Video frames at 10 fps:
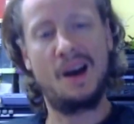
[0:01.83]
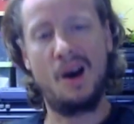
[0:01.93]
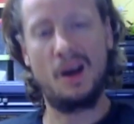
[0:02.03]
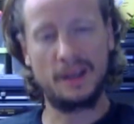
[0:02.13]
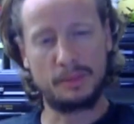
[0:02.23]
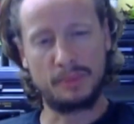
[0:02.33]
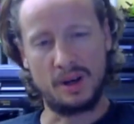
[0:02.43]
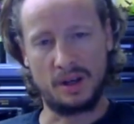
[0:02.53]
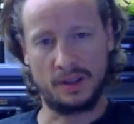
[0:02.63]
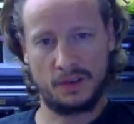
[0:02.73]
Holodeck by
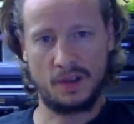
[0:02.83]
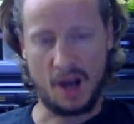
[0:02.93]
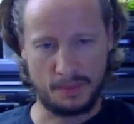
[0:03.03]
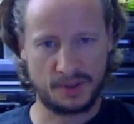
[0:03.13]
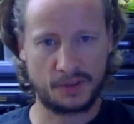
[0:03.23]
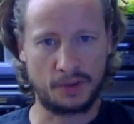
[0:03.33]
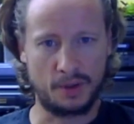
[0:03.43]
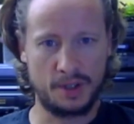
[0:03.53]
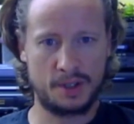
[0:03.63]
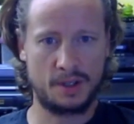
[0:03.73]
August, object
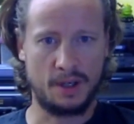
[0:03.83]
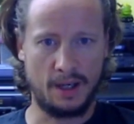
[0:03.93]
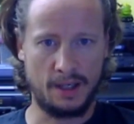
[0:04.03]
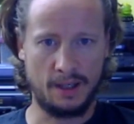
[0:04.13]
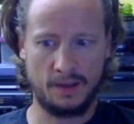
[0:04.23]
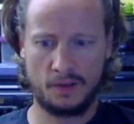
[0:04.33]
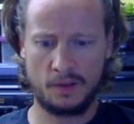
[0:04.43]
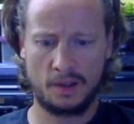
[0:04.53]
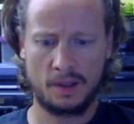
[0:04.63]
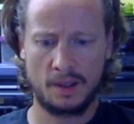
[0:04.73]
storage
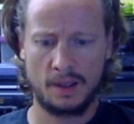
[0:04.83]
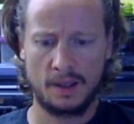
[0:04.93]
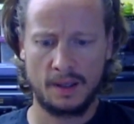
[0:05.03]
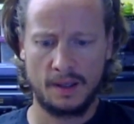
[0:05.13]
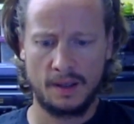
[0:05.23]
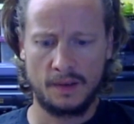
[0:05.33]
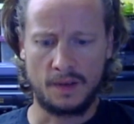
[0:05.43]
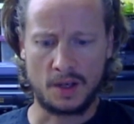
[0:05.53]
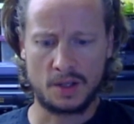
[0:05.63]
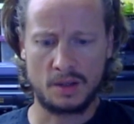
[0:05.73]
ideas,
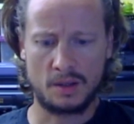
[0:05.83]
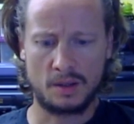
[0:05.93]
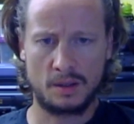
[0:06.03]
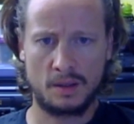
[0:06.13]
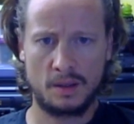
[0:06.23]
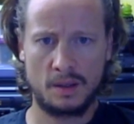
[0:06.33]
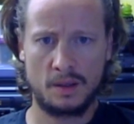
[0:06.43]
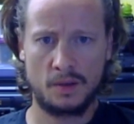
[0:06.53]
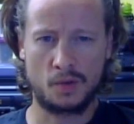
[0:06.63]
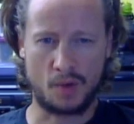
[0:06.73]
session on
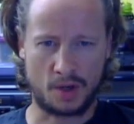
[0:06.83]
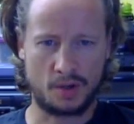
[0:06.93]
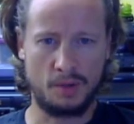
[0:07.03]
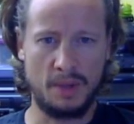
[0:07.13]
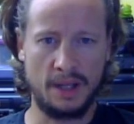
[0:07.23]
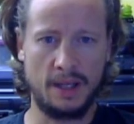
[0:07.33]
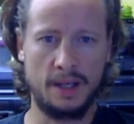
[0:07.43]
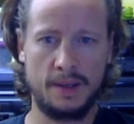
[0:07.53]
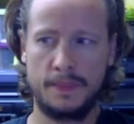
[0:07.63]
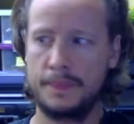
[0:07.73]
structured
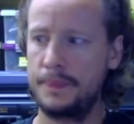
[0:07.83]
metadata.